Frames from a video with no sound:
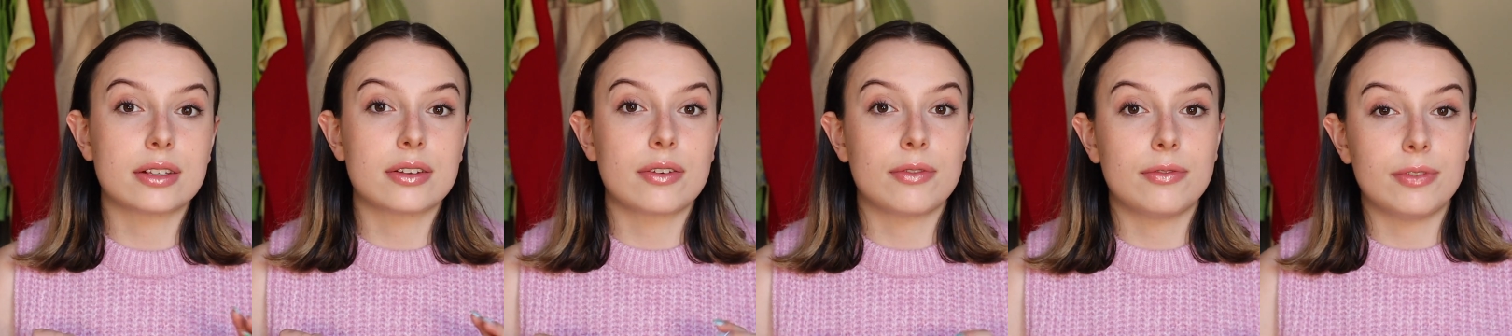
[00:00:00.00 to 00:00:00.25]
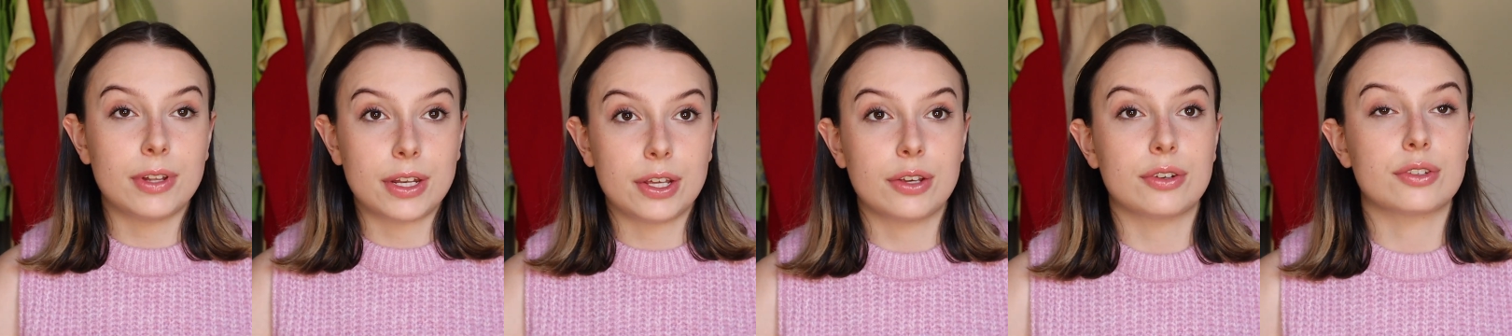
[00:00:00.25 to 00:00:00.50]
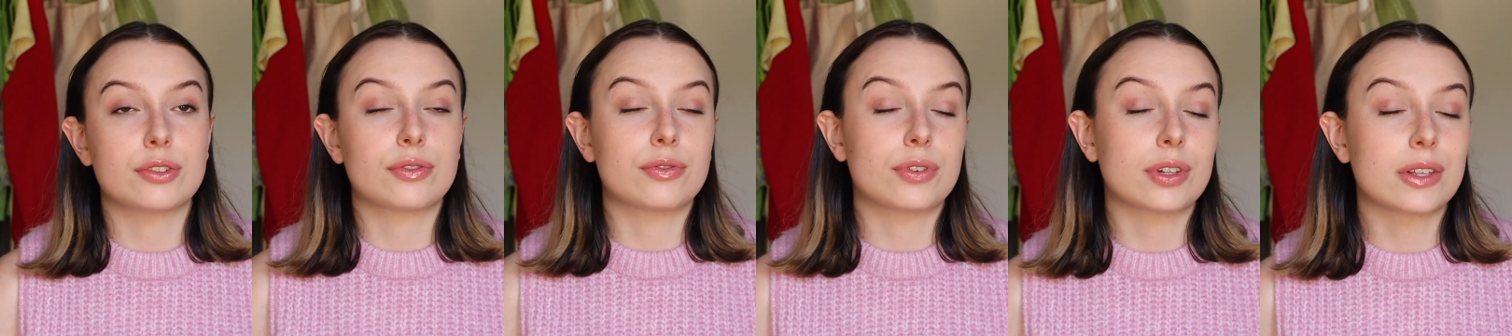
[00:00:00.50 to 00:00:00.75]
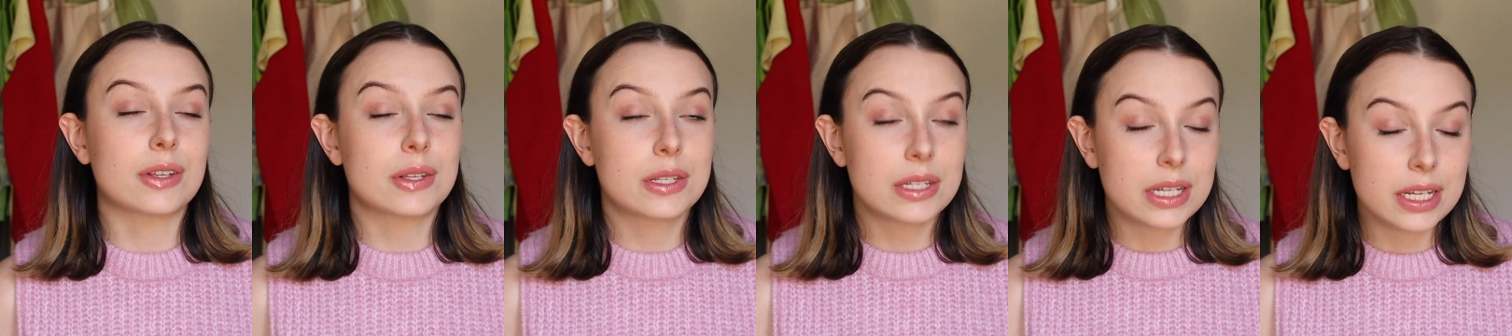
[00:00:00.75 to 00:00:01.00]
videos for
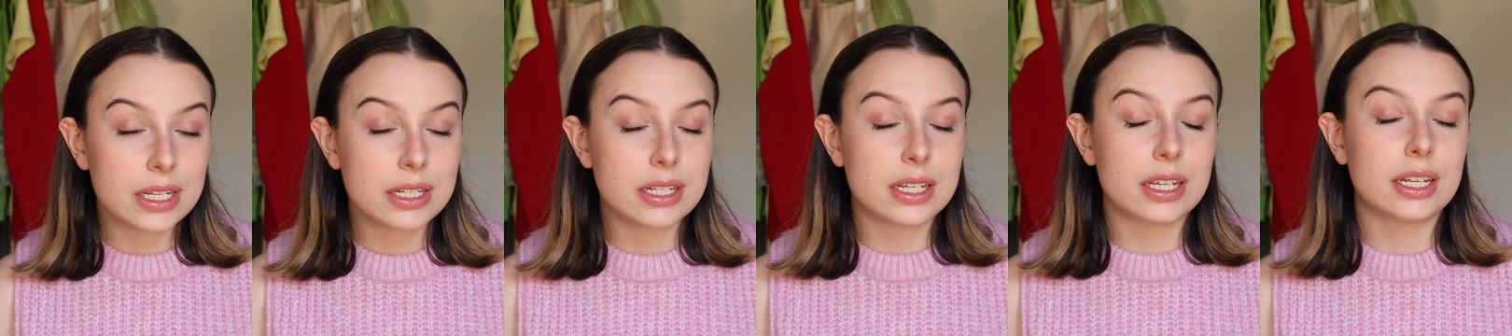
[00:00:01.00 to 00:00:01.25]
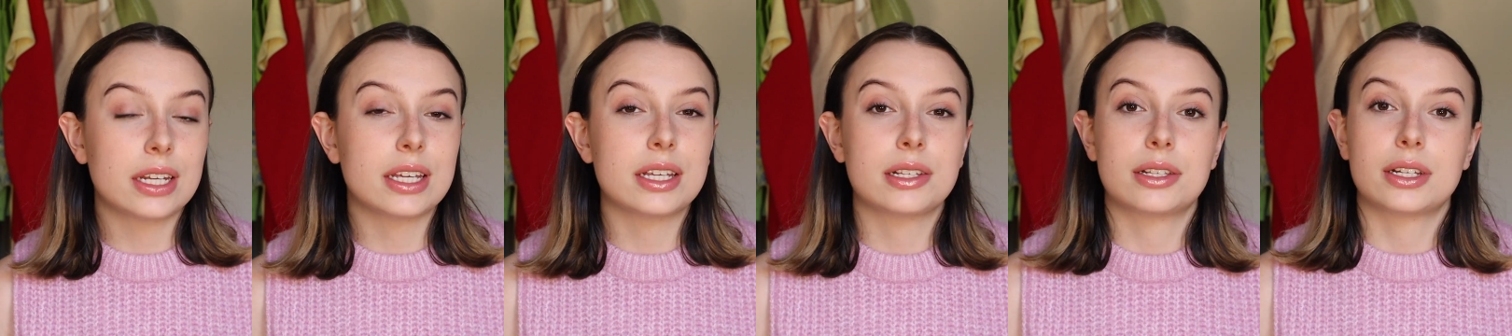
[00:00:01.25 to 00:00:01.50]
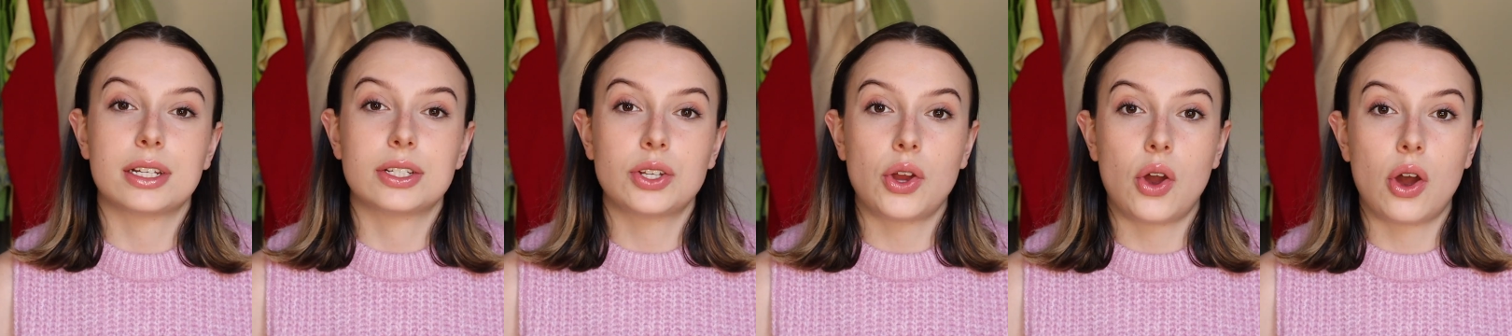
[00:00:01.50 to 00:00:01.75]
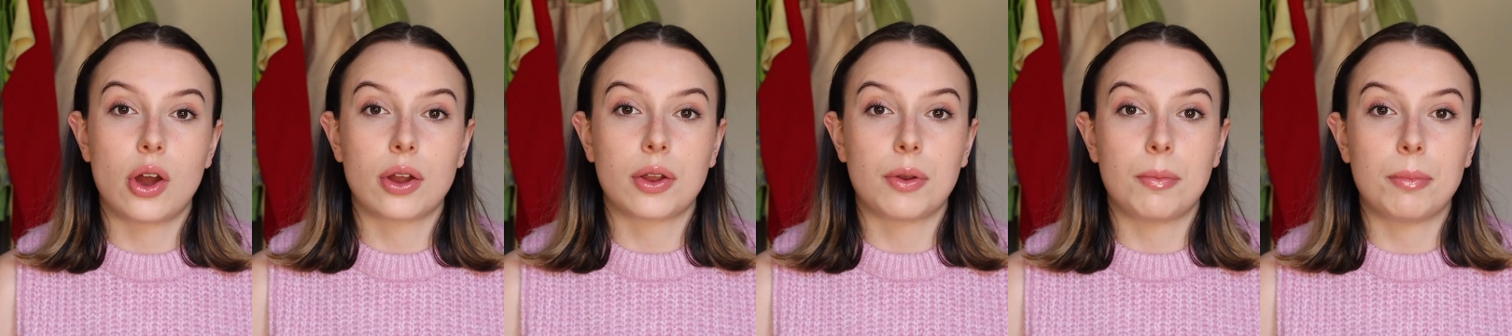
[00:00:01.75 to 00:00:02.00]
the season is I
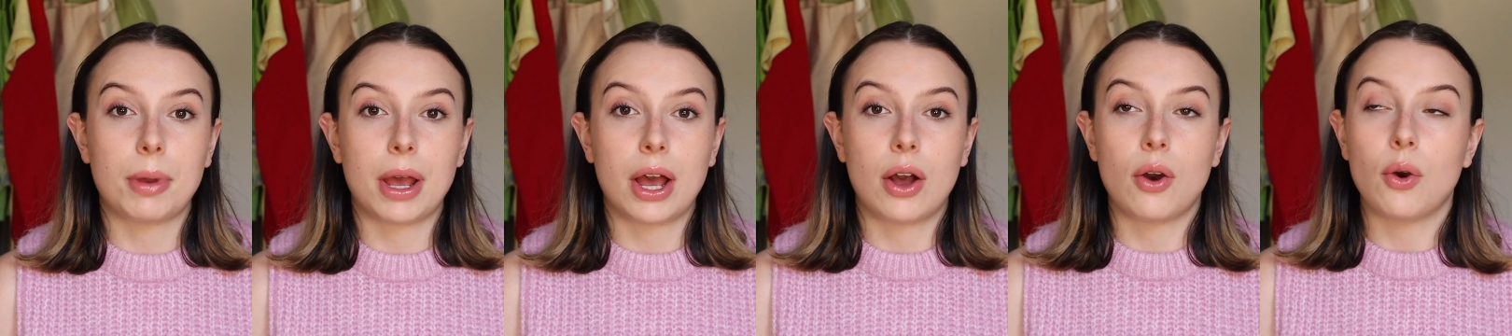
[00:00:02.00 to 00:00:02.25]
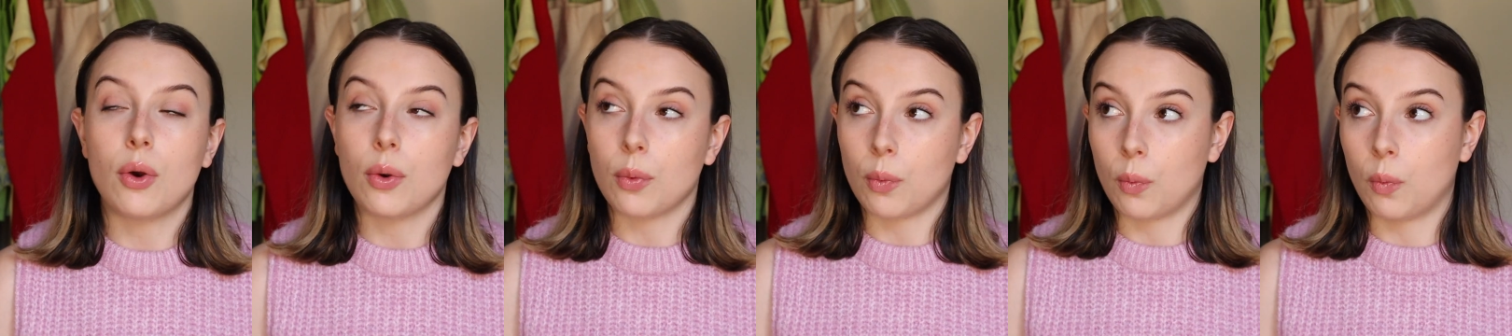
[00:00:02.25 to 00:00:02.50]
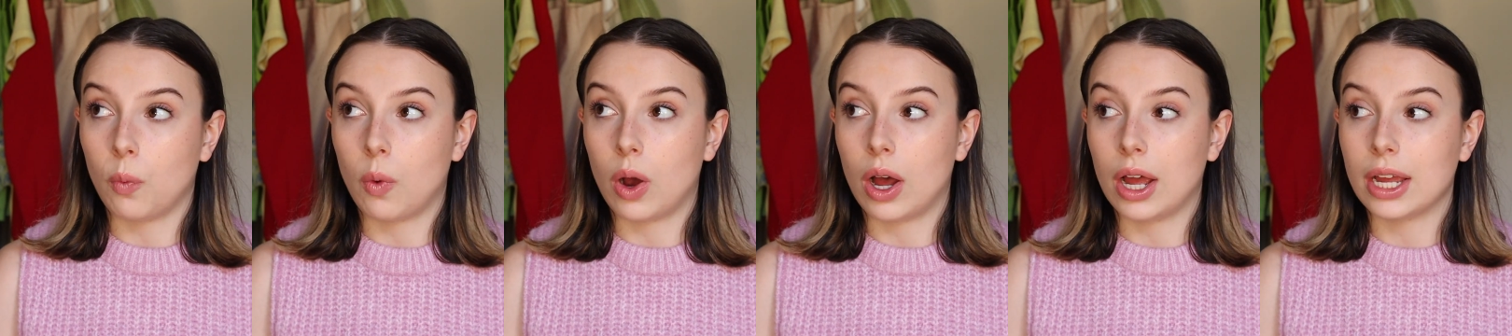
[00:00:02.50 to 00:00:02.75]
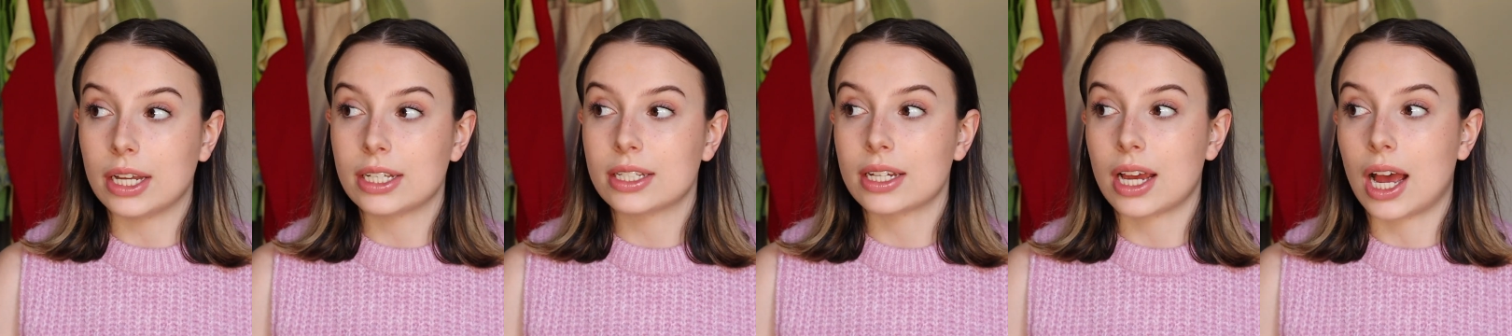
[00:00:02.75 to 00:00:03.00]
talk about
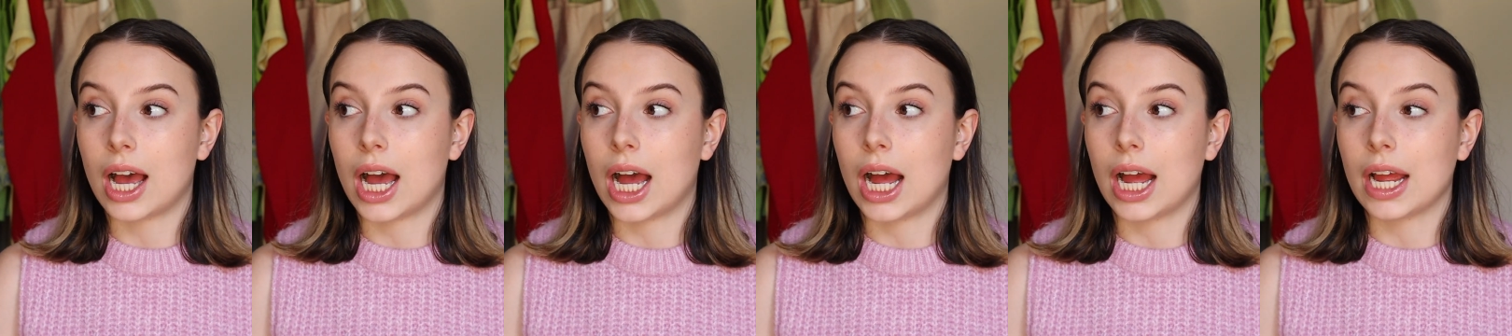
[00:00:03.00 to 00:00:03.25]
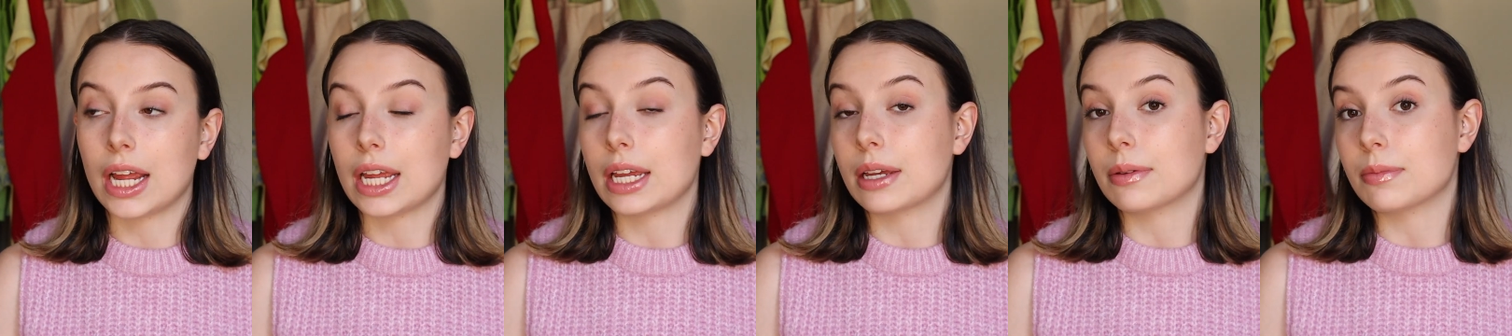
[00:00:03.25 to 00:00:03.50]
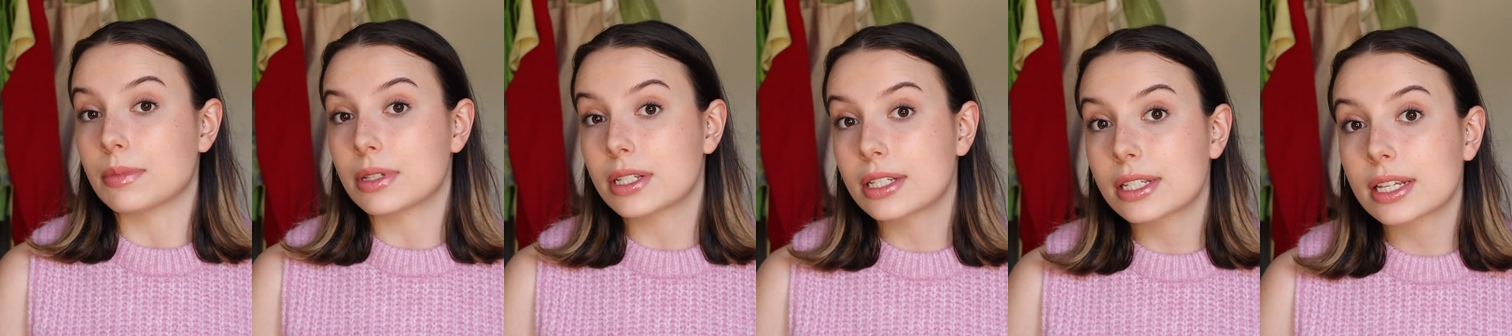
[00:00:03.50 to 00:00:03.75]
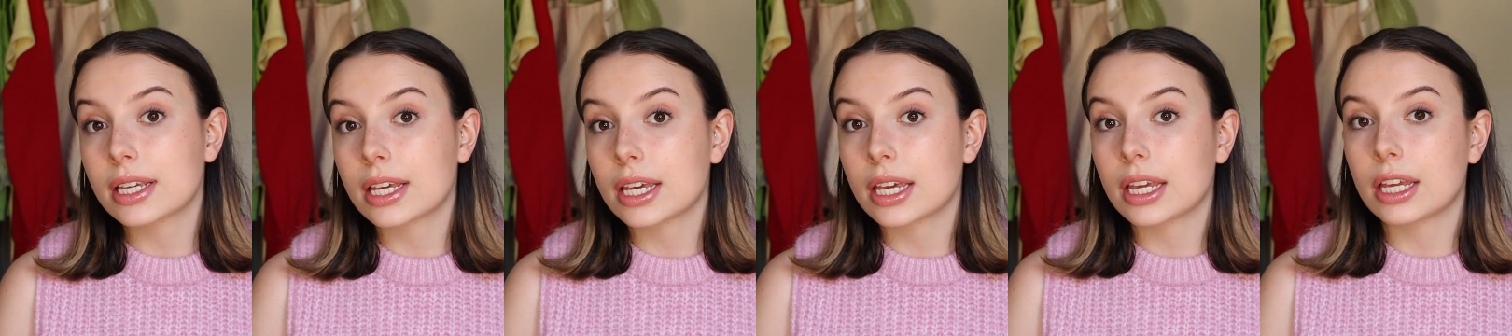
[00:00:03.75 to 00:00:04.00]
what I am
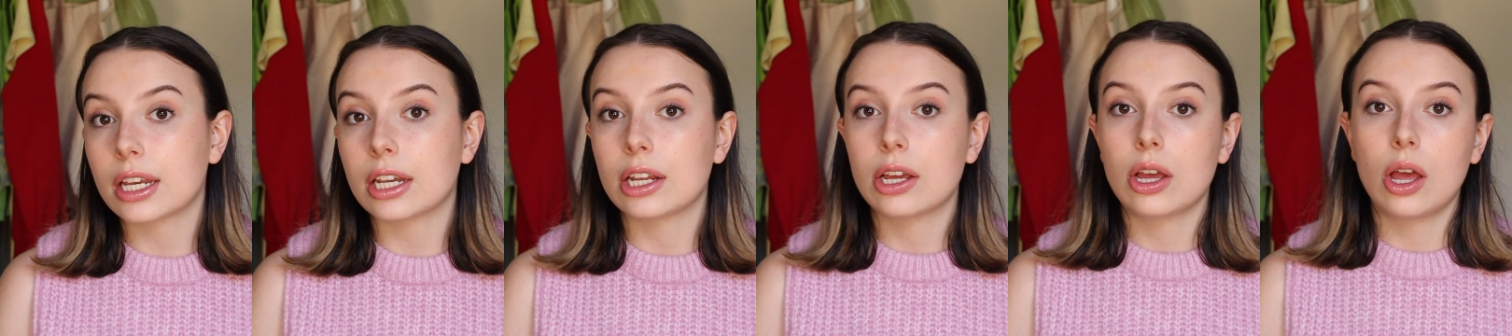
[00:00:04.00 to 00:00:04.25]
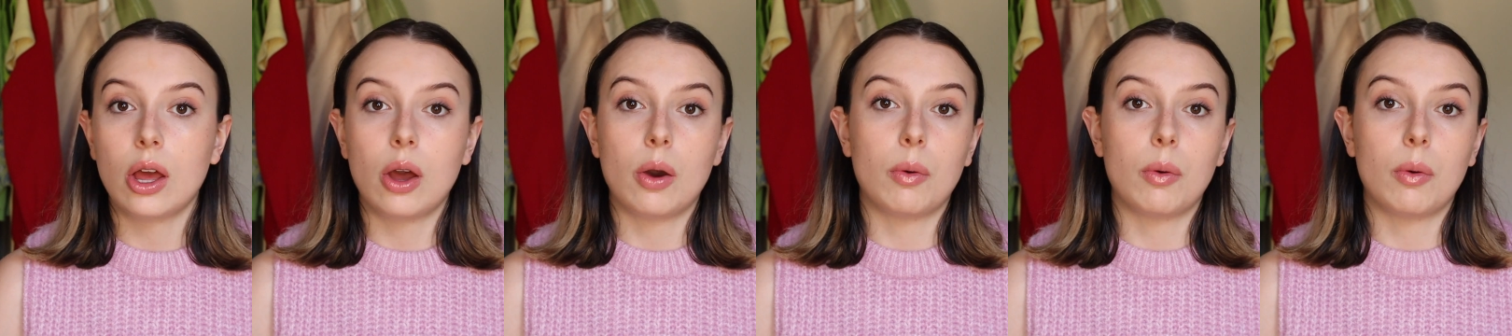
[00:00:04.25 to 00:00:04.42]
seeing,